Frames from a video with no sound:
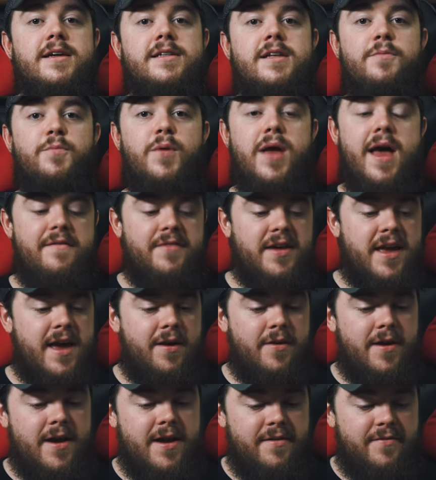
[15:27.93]
Next up, we have a
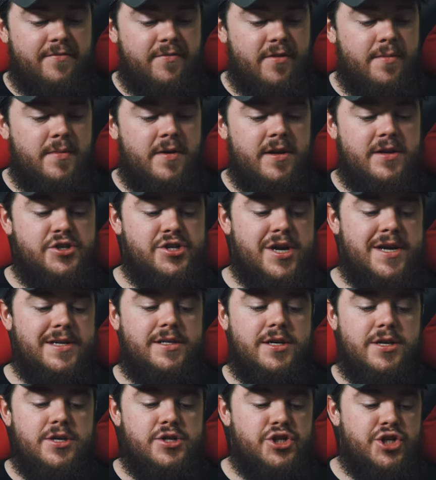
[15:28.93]
carry from
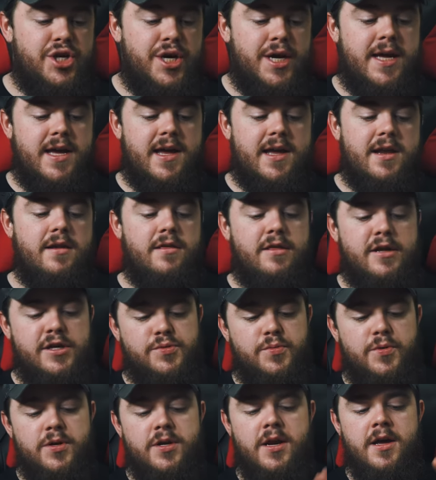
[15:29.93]
Jason G and
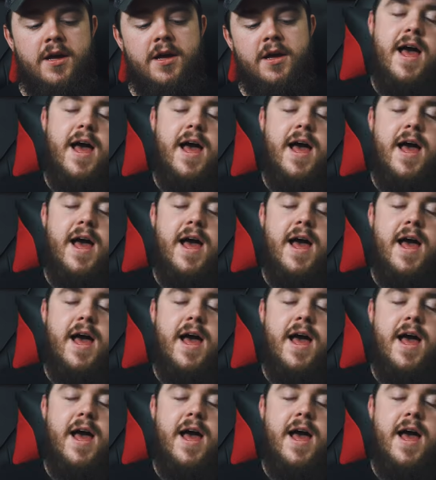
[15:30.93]
this one,